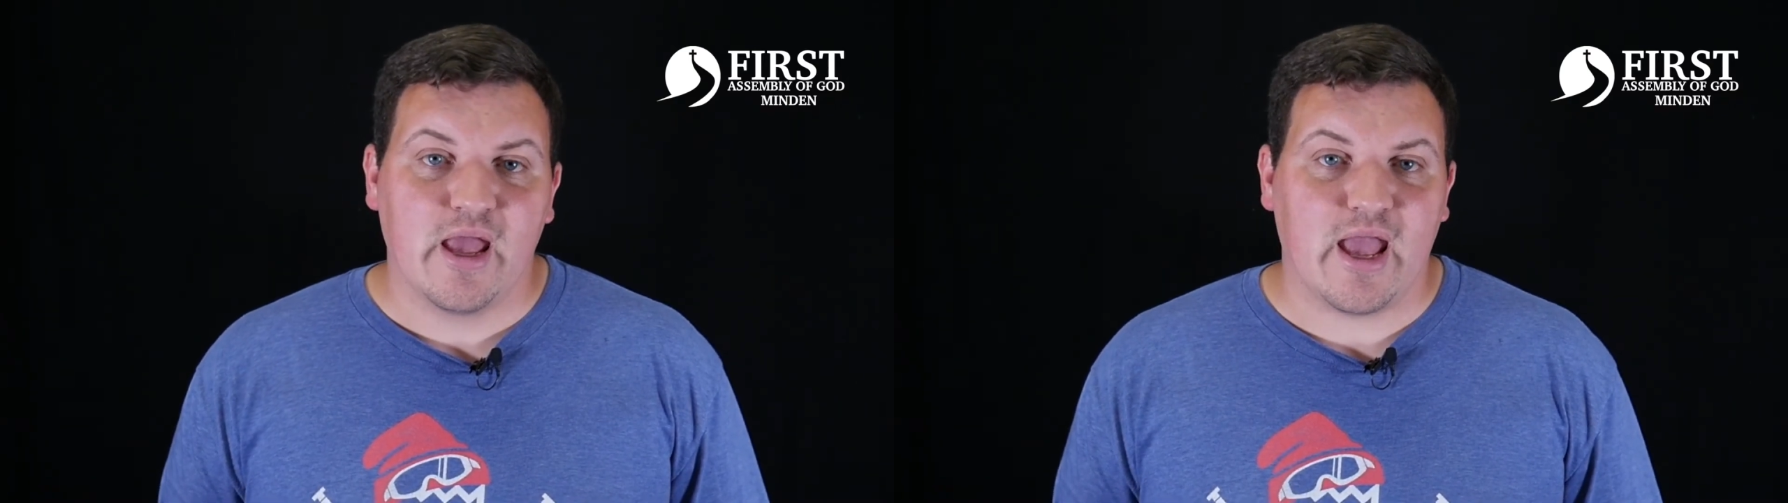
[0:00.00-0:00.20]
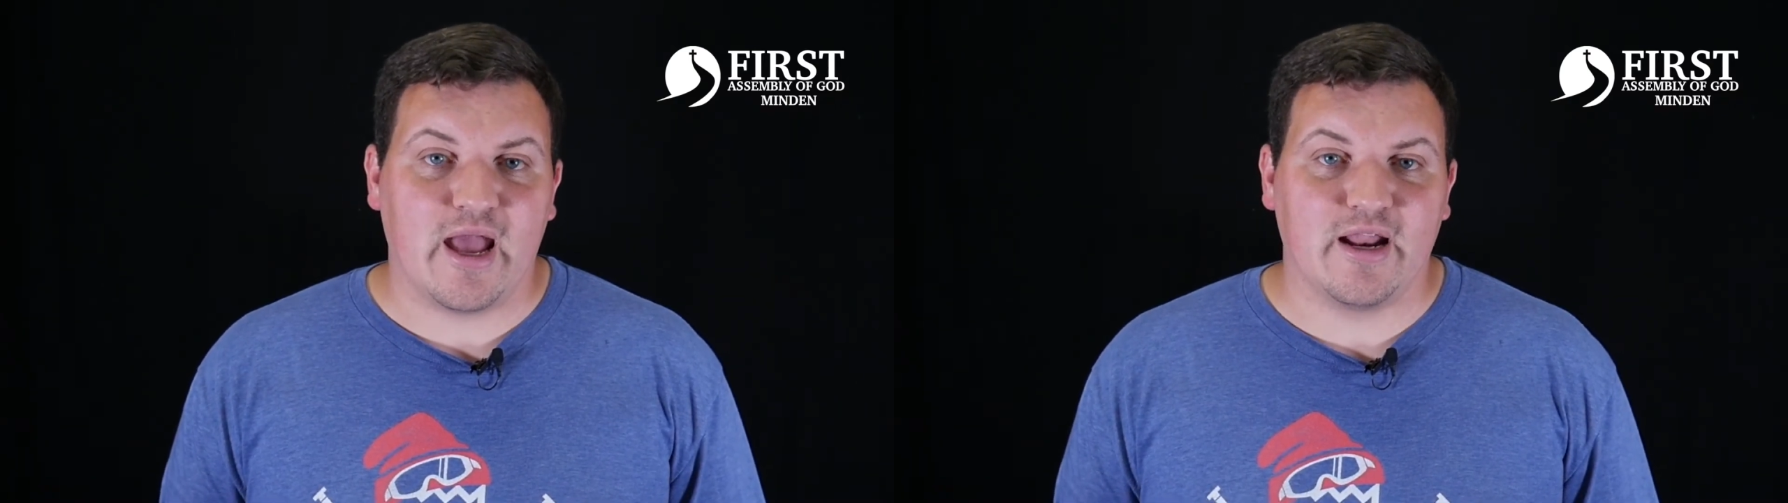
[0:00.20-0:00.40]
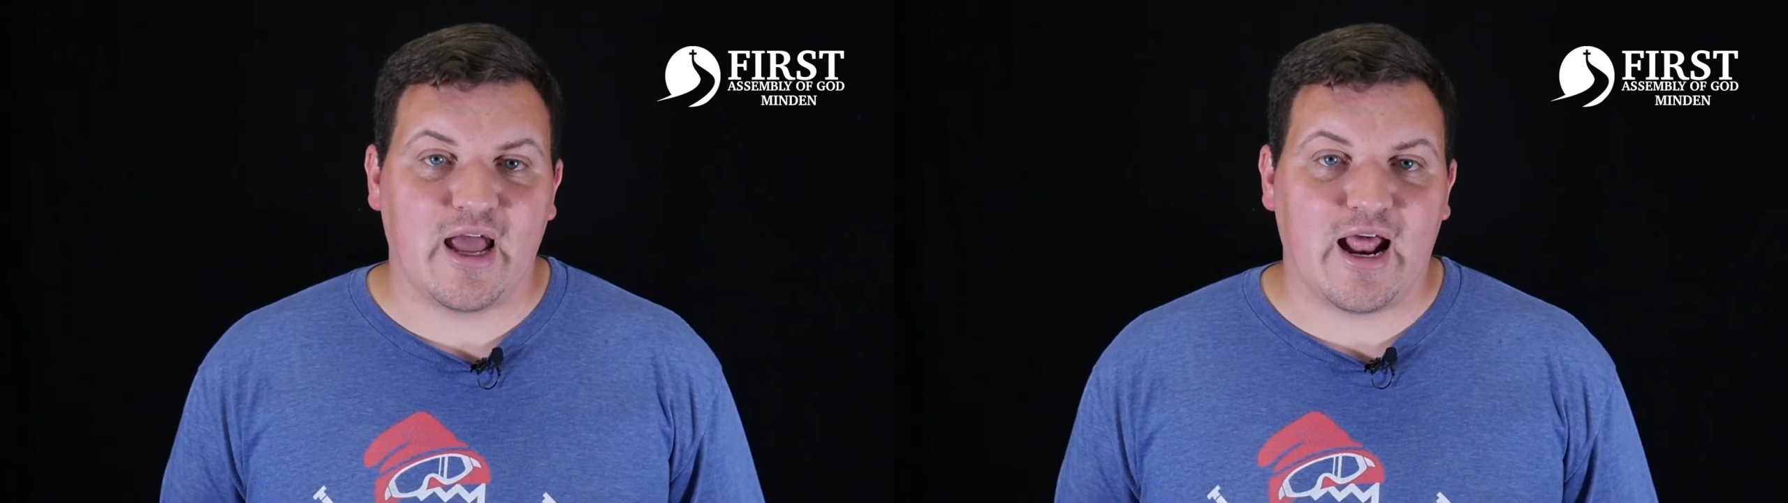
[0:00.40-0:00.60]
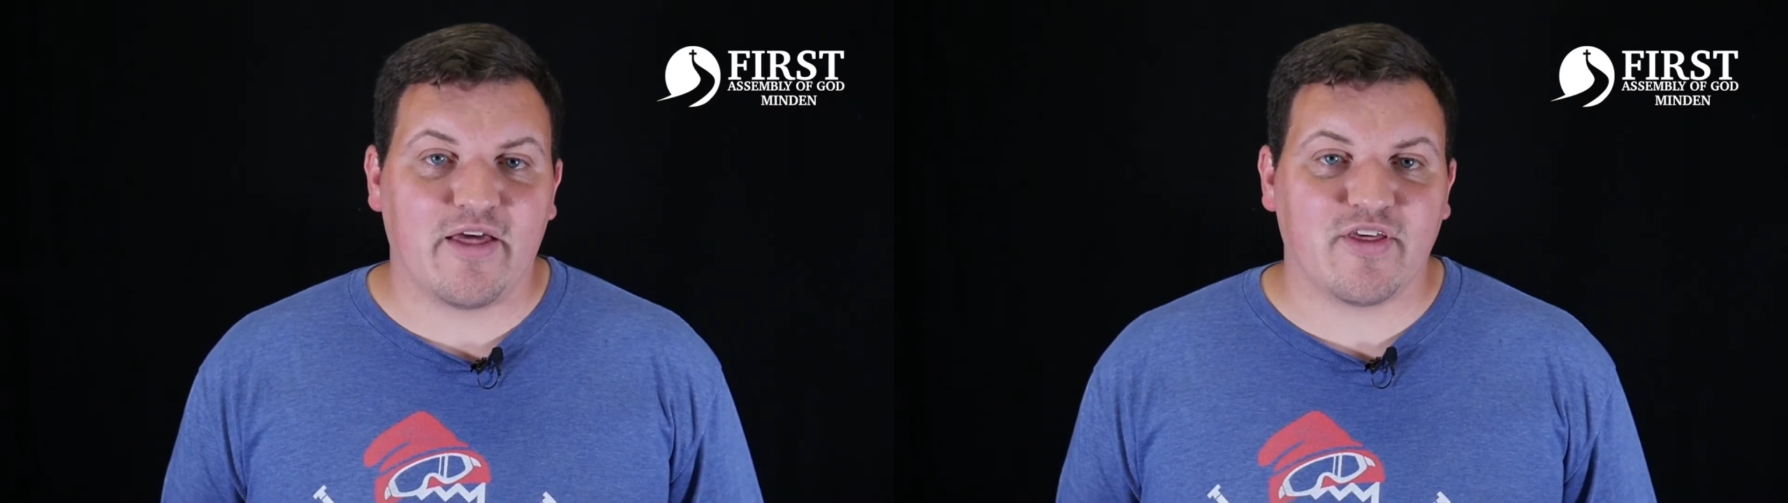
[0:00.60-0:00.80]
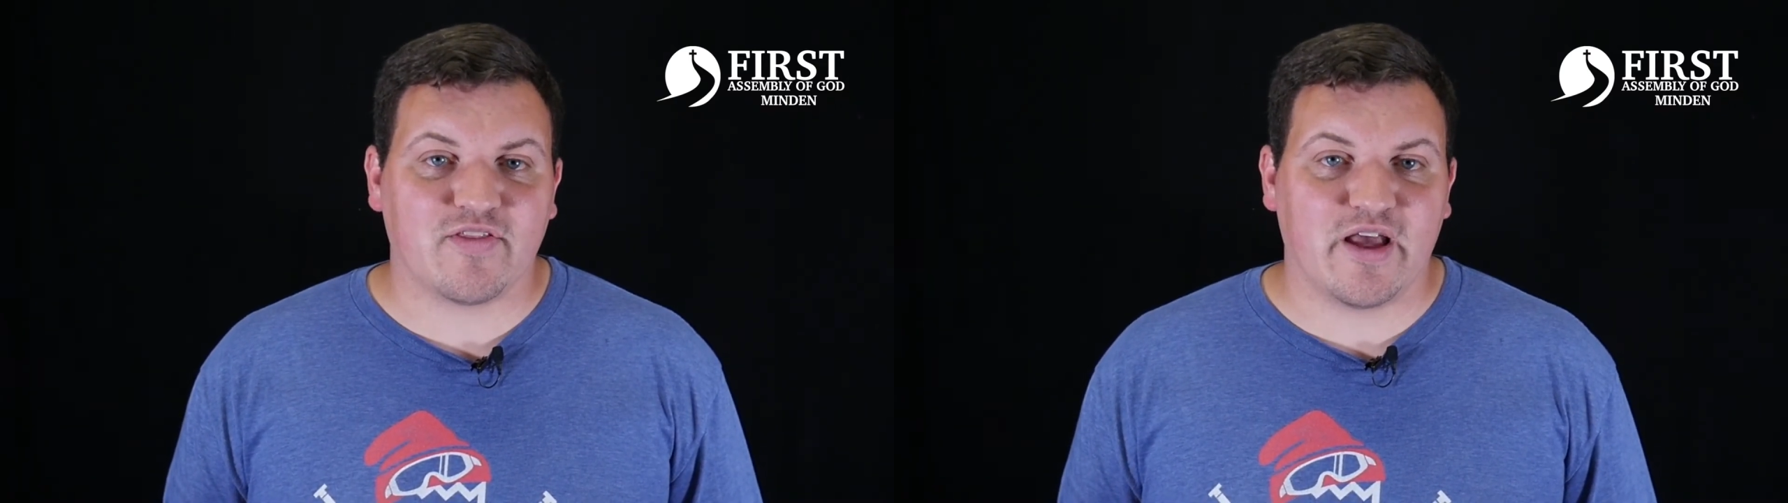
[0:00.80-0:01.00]
And I
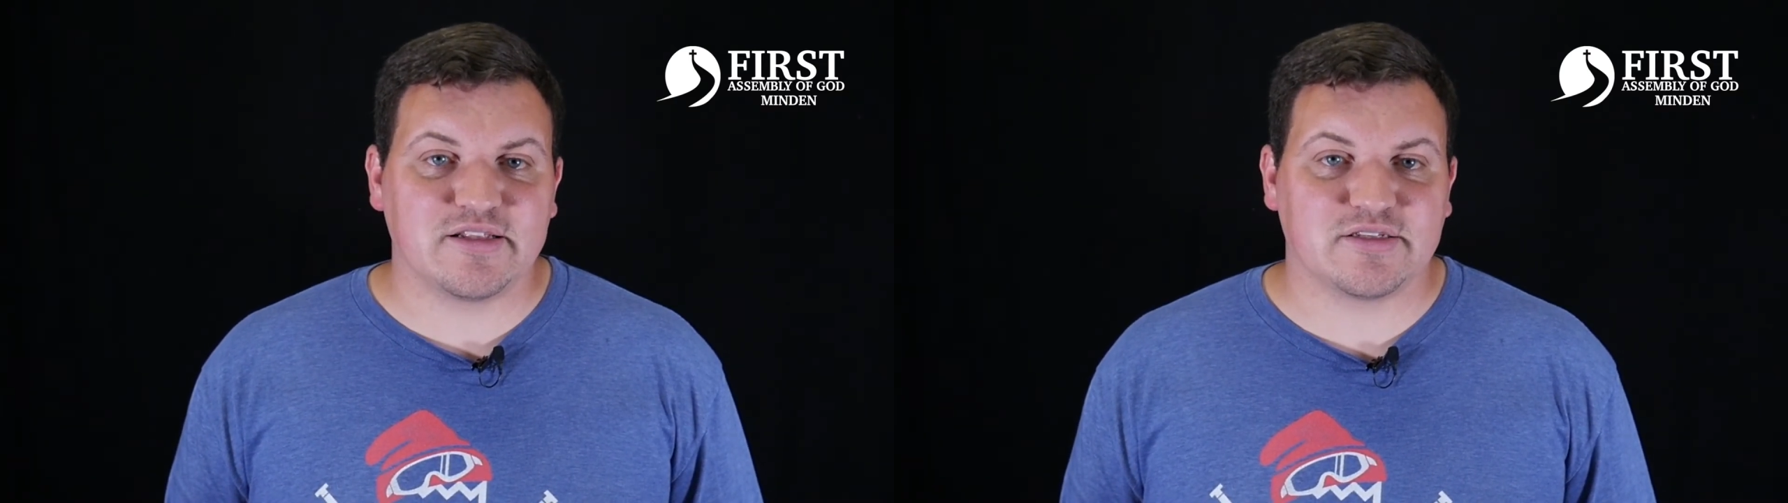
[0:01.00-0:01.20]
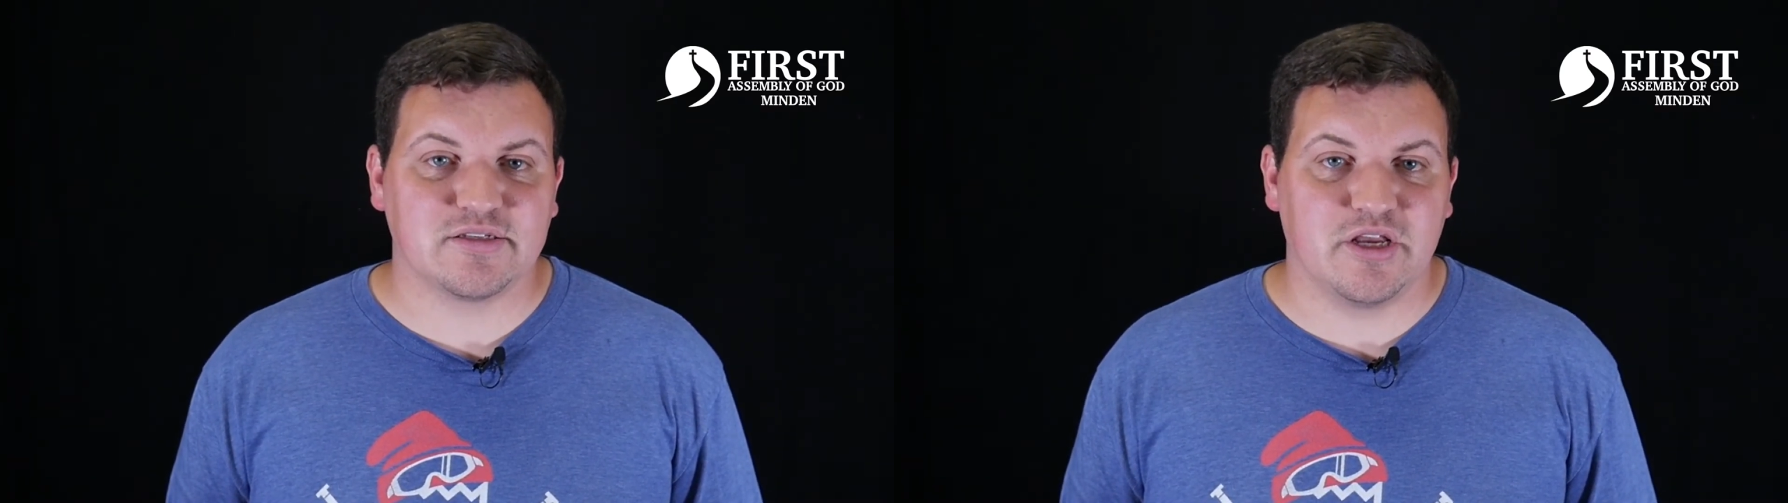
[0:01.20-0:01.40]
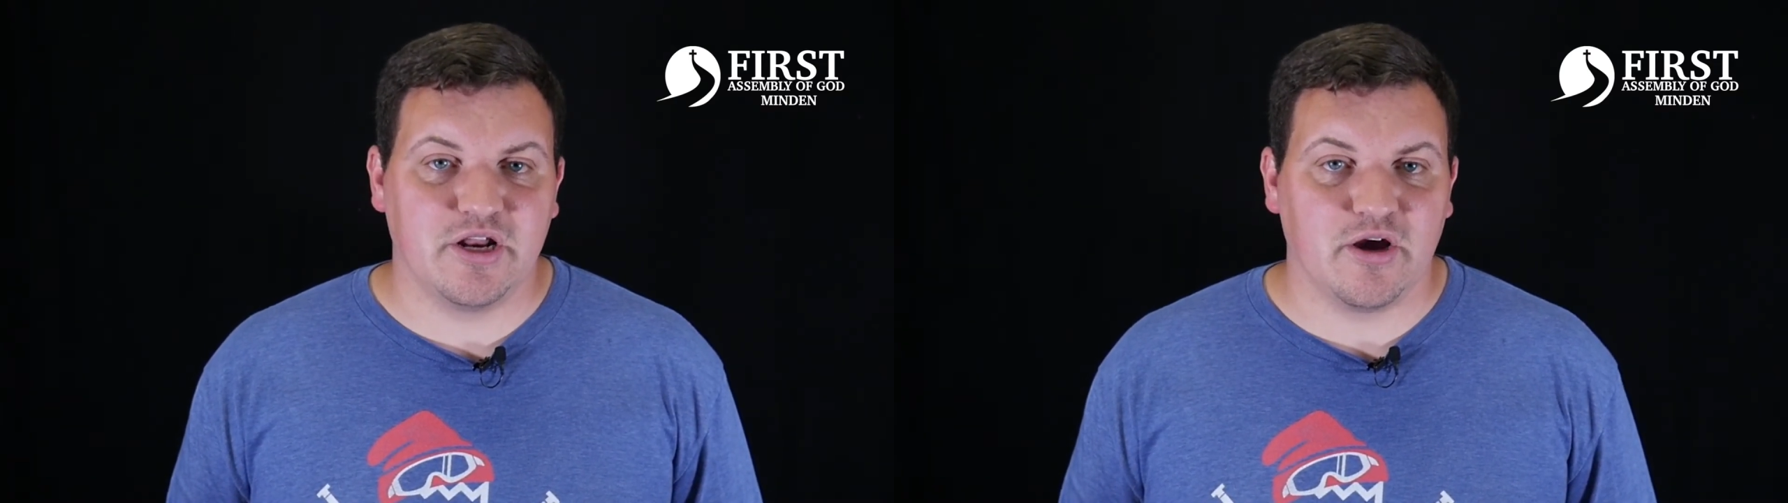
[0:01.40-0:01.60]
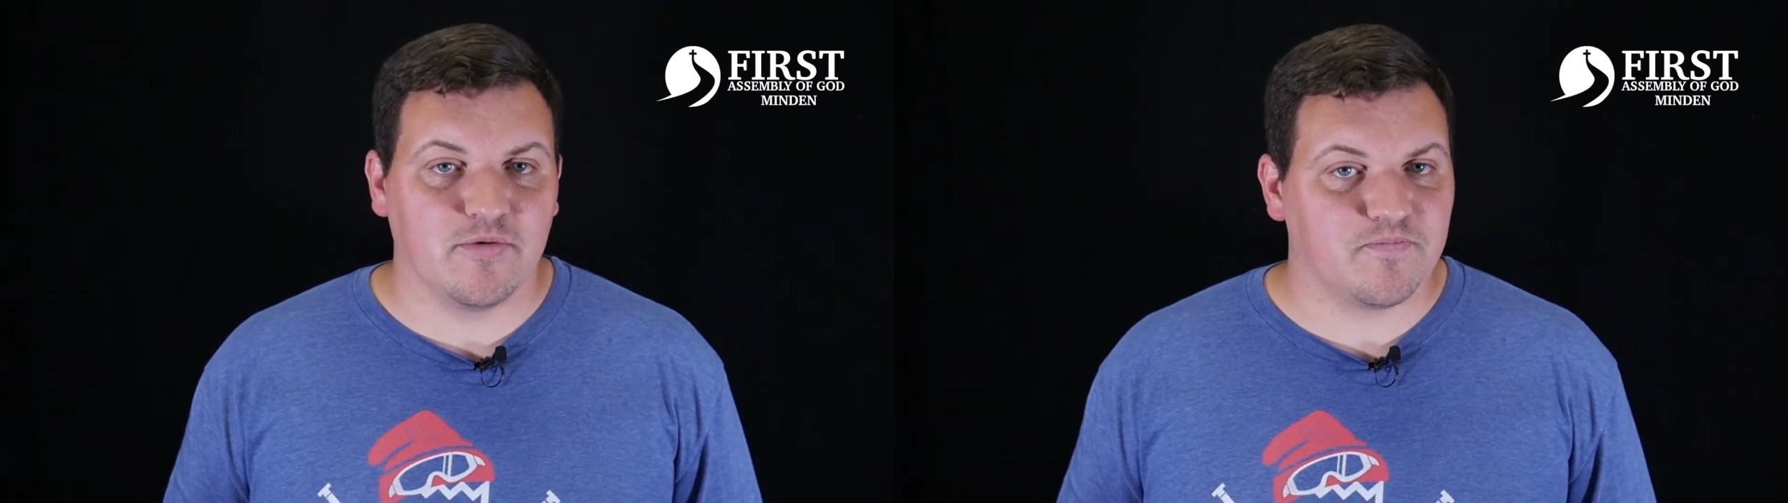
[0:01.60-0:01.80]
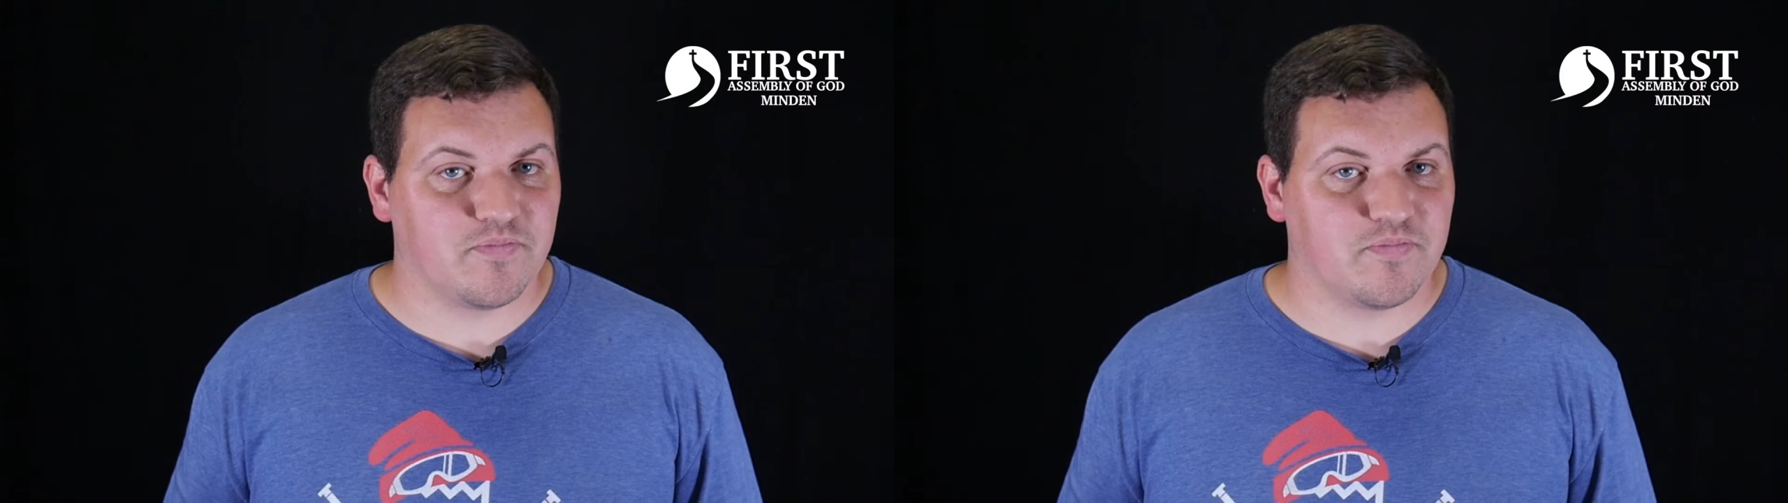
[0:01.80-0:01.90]
think that's, you know,